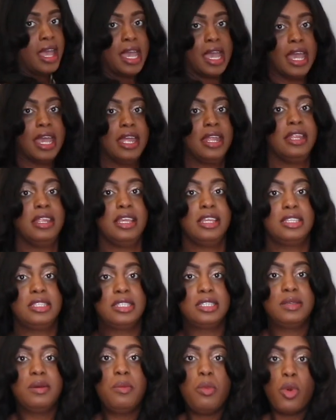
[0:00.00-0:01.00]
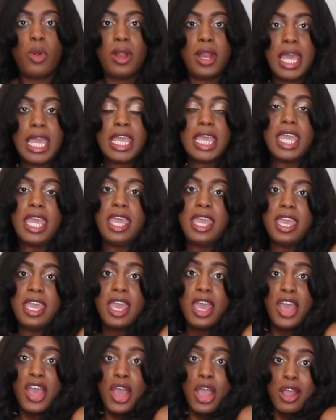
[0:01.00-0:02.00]
and it's more like a
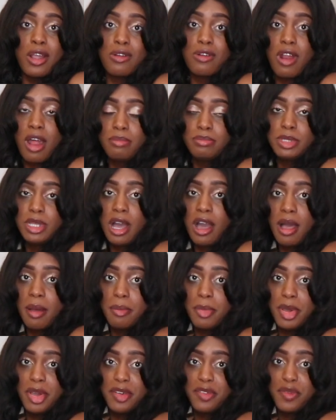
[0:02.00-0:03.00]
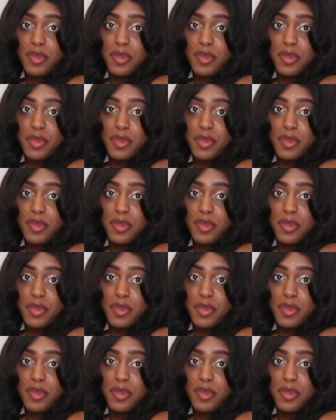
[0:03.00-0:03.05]
crop top